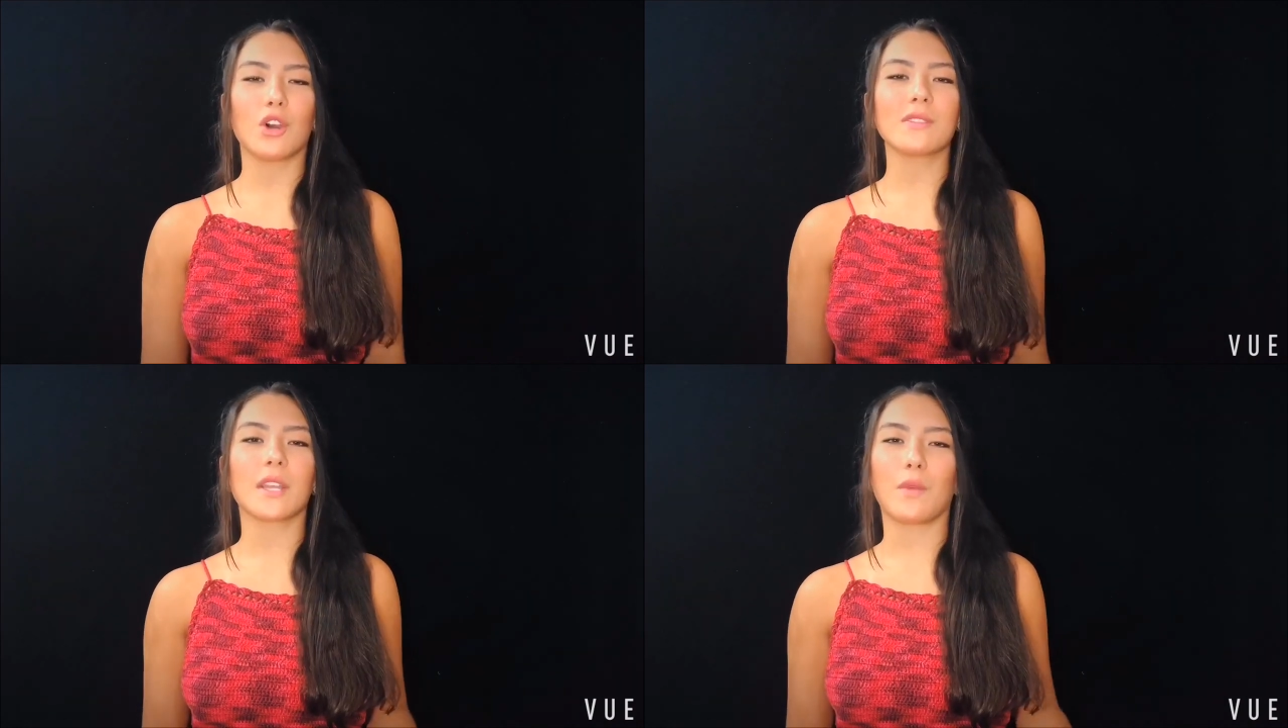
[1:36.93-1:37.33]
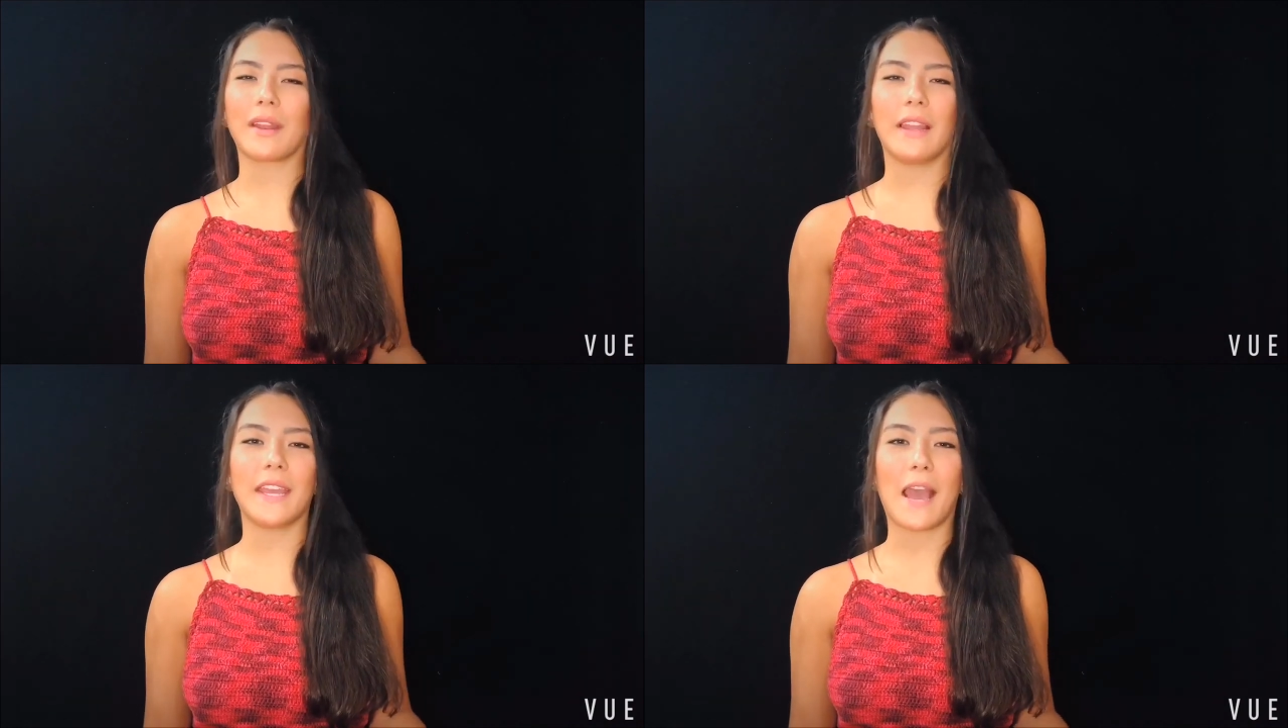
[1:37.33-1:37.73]

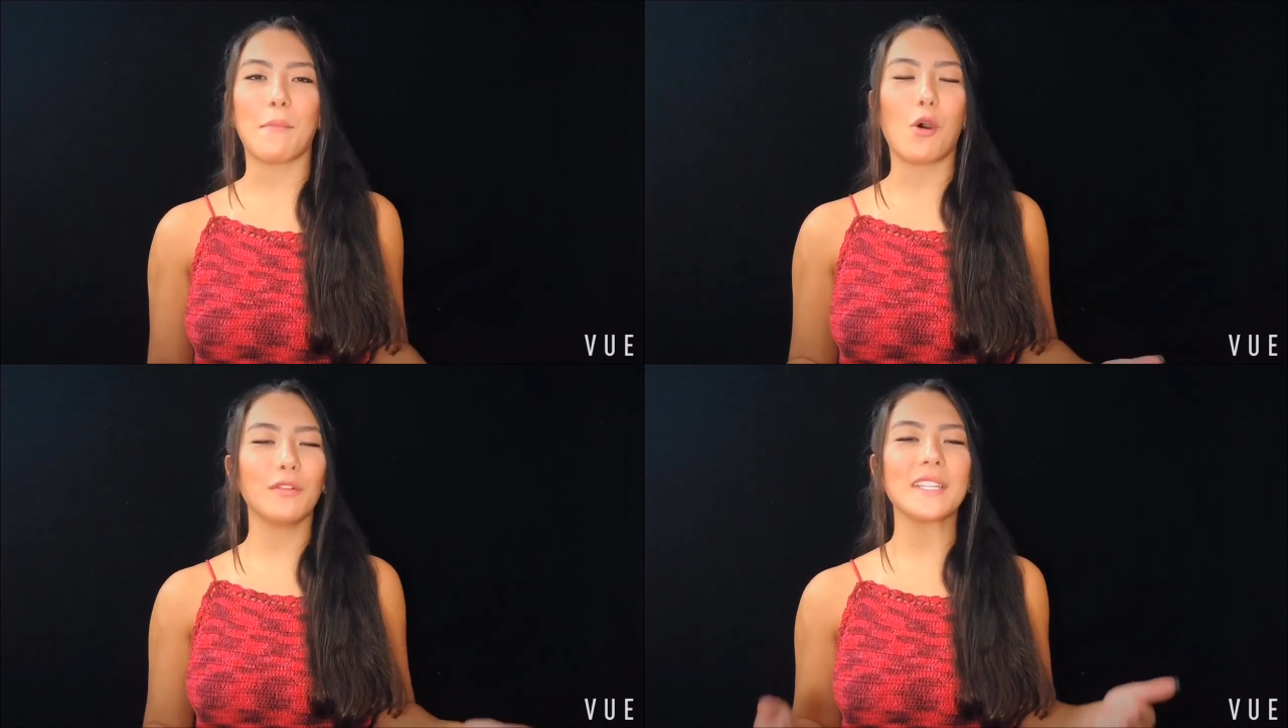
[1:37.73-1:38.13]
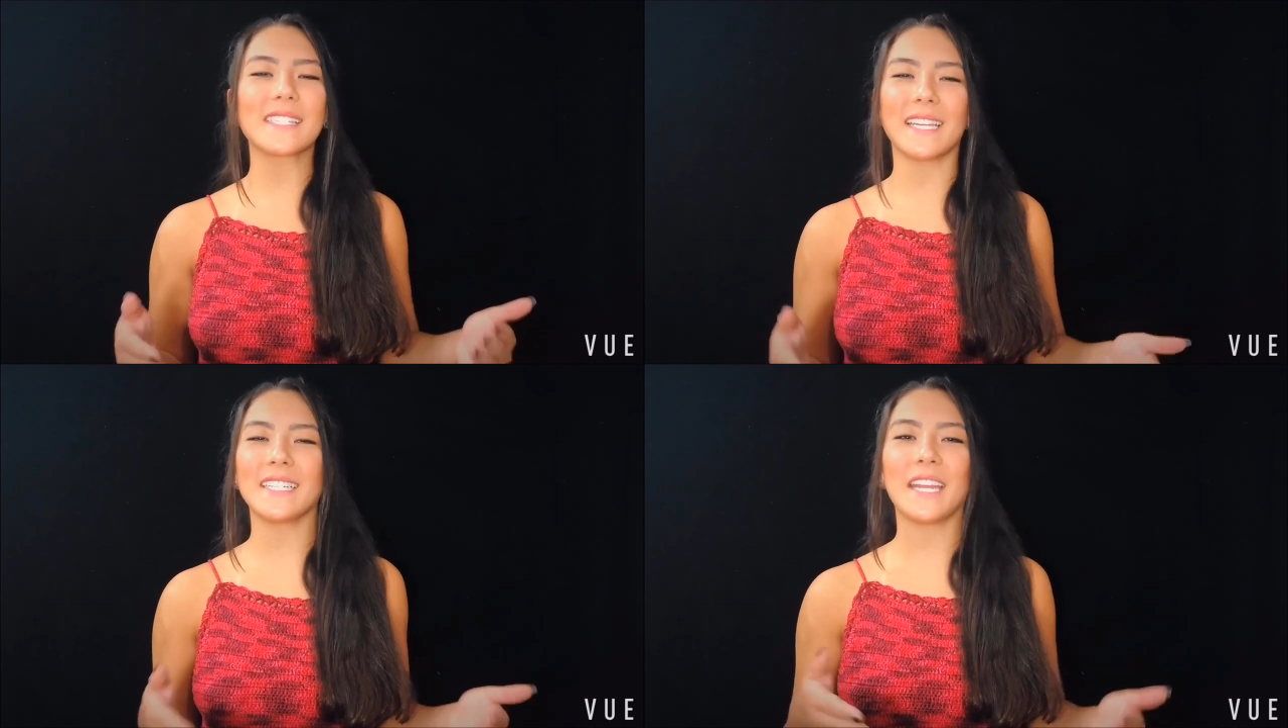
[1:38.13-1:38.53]
Consequently, I'm only
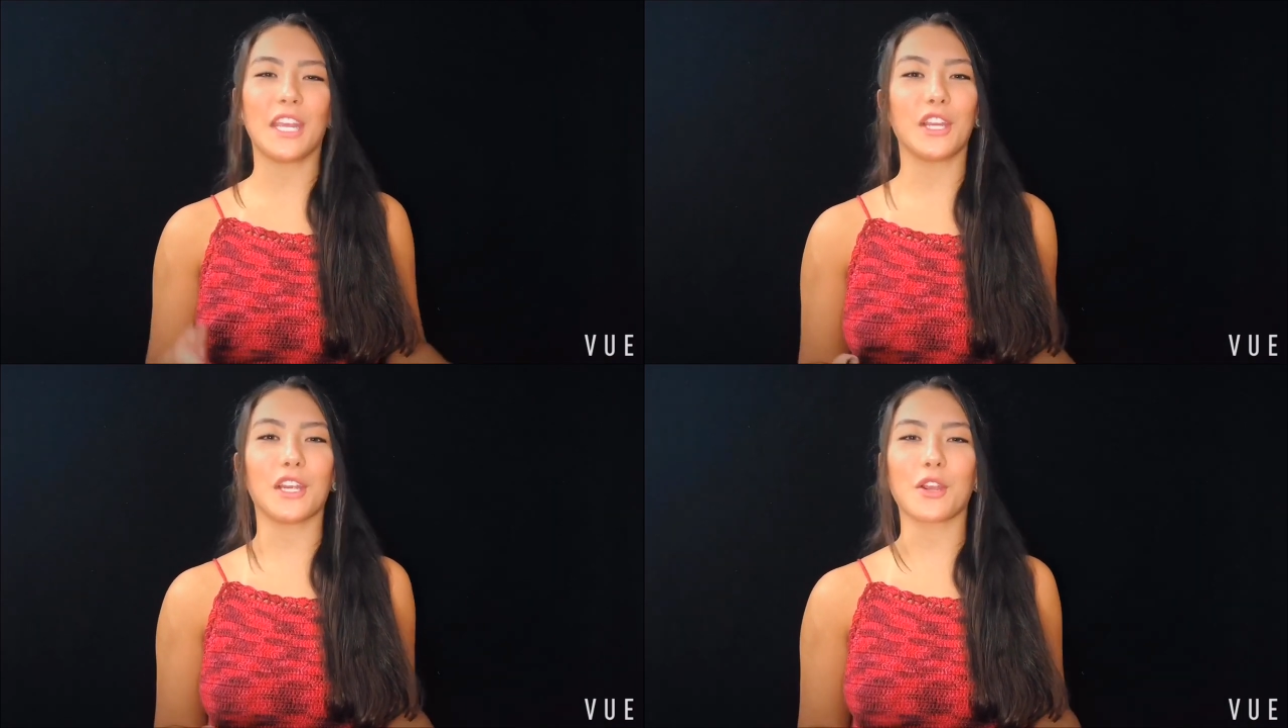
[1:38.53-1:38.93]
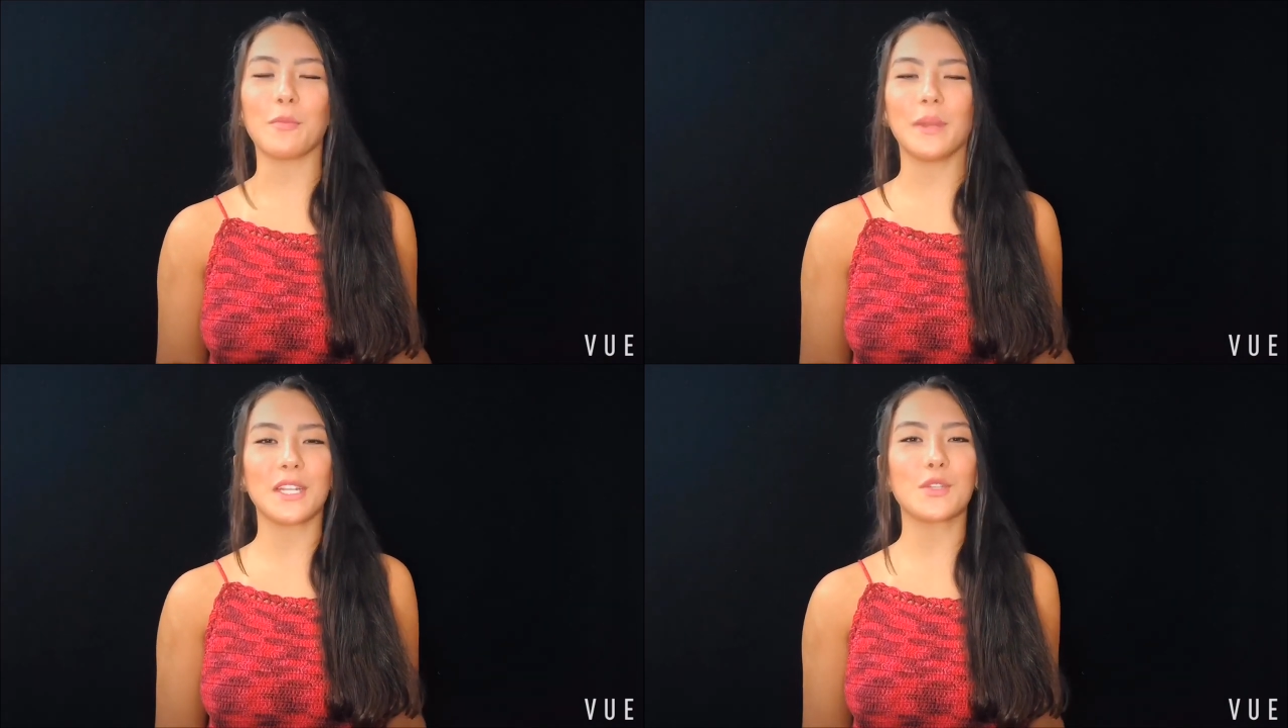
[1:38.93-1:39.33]
standing here
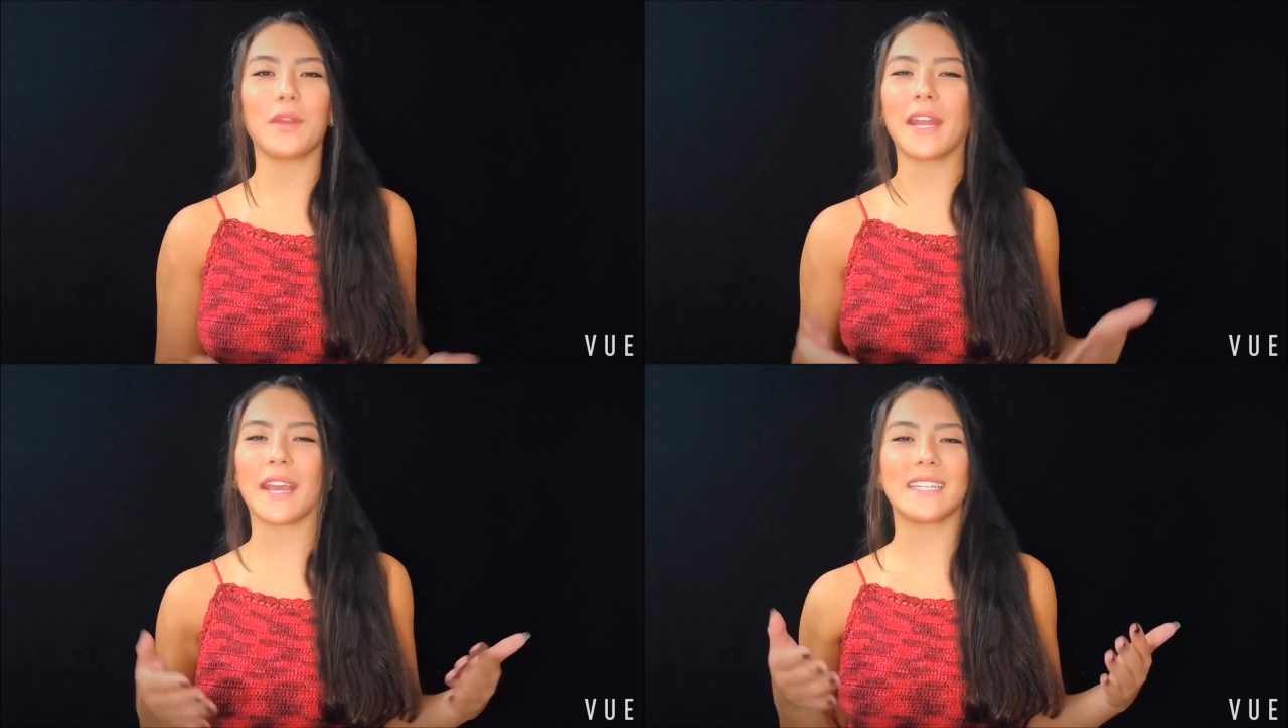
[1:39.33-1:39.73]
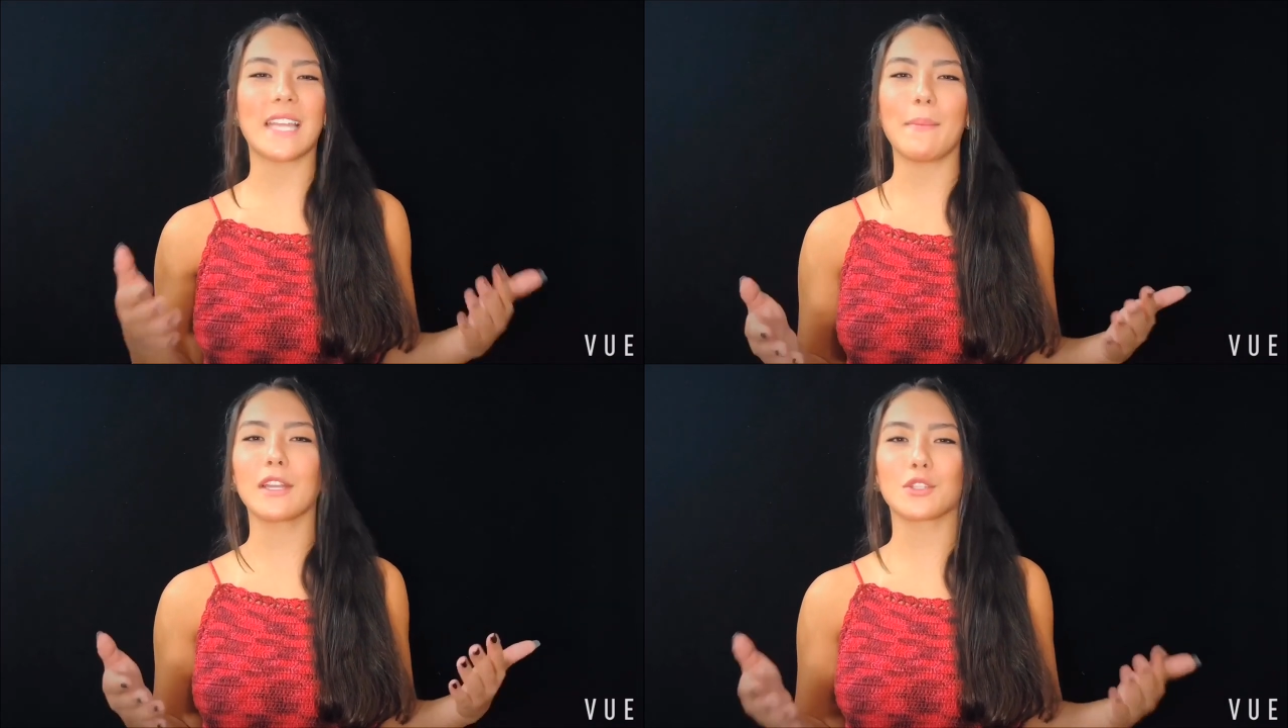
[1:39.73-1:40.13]
competing to win an
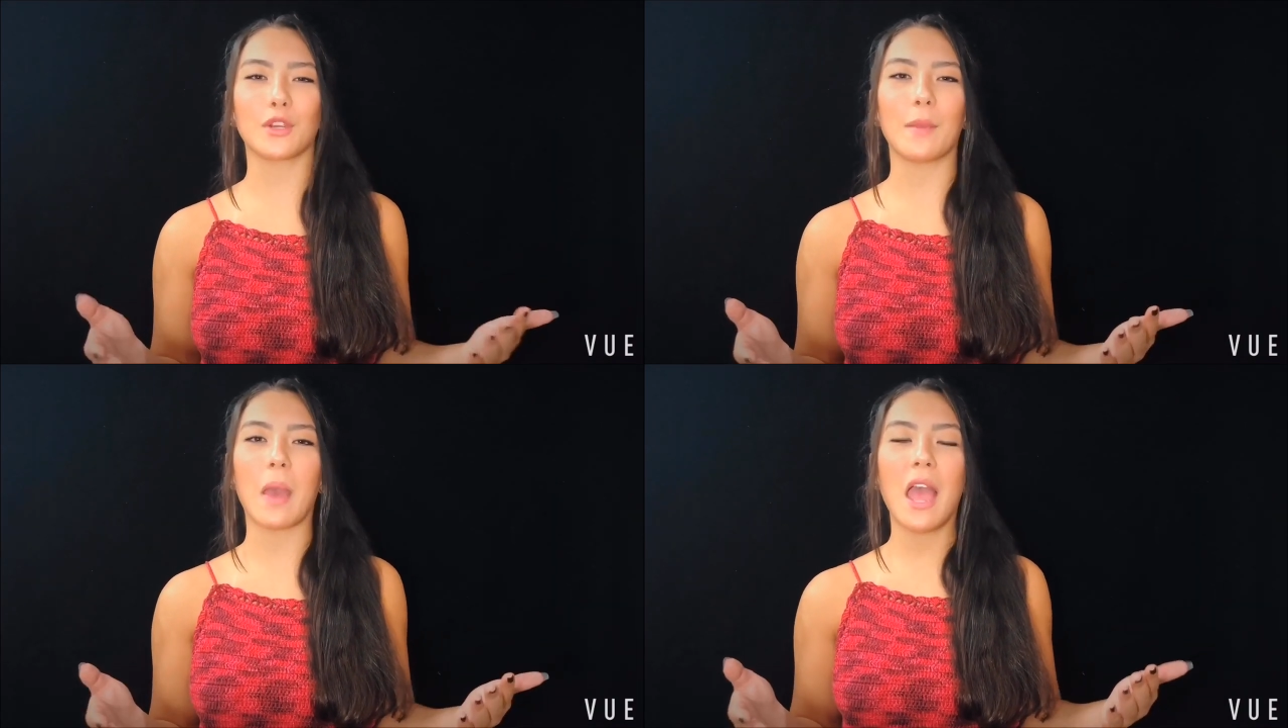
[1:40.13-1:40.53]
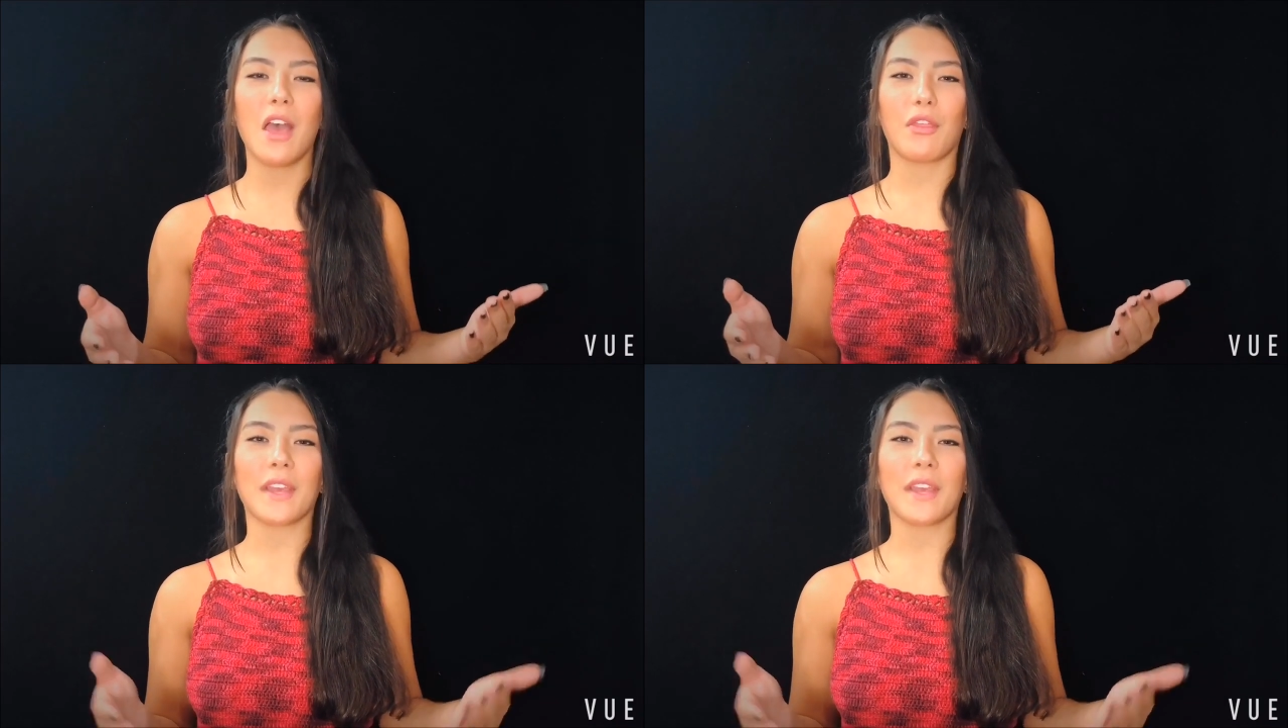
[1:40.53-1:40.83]
academic trip